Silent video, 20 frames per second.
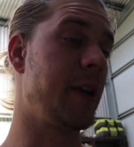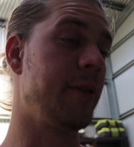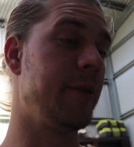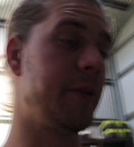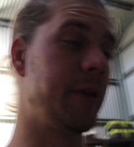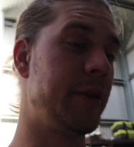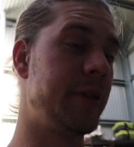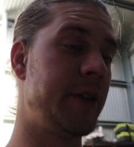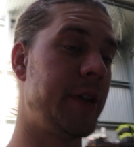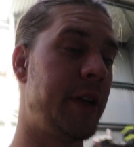
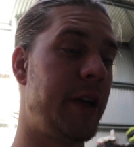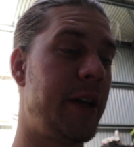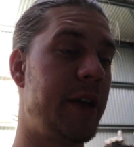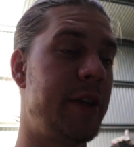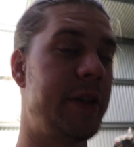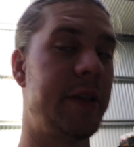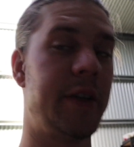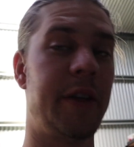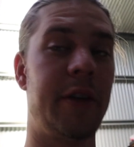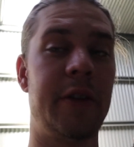going on
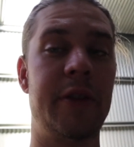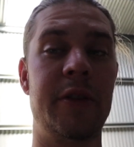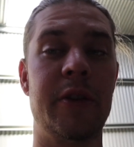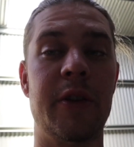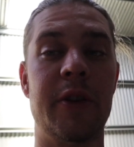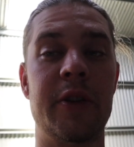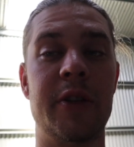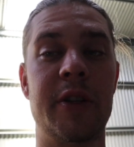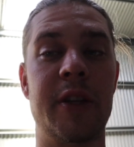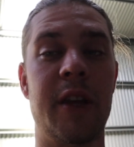today. So
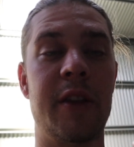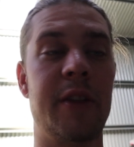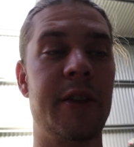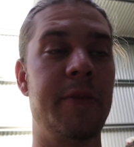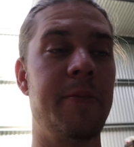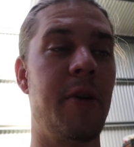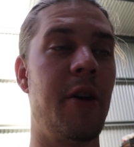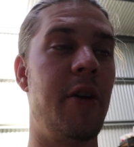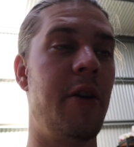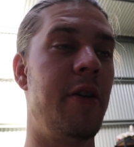try and just get
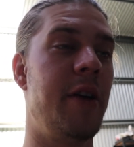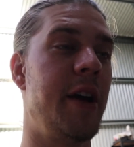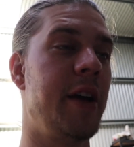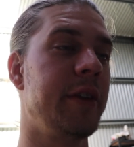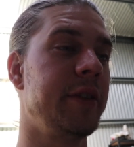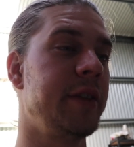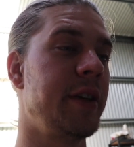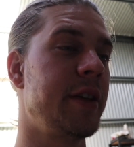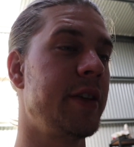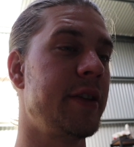this motor
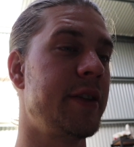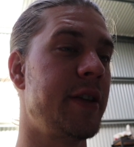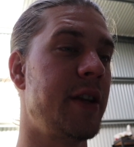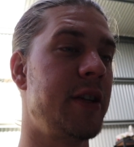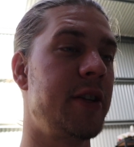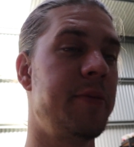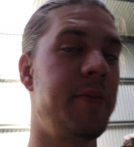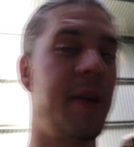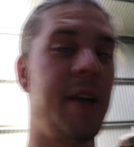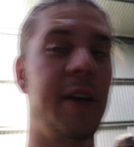out and get this
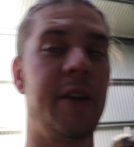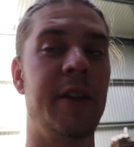engine bay